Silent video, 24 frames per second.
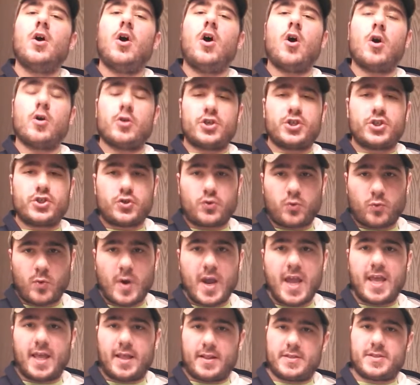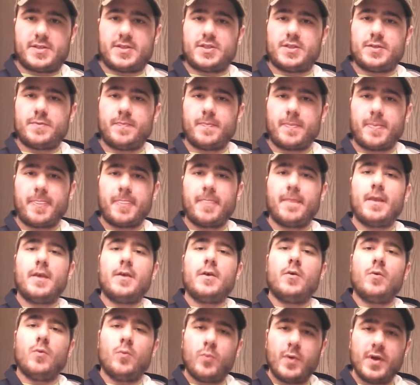our strengths
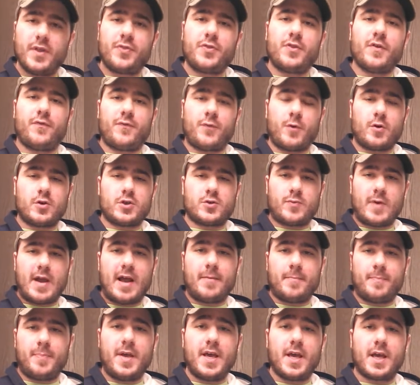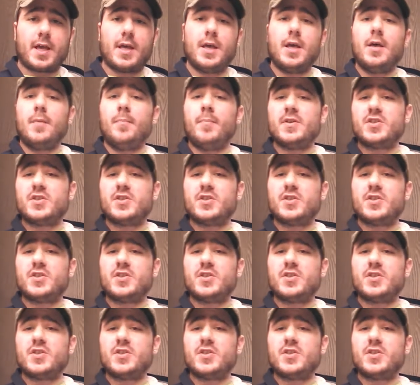with the first-round pick.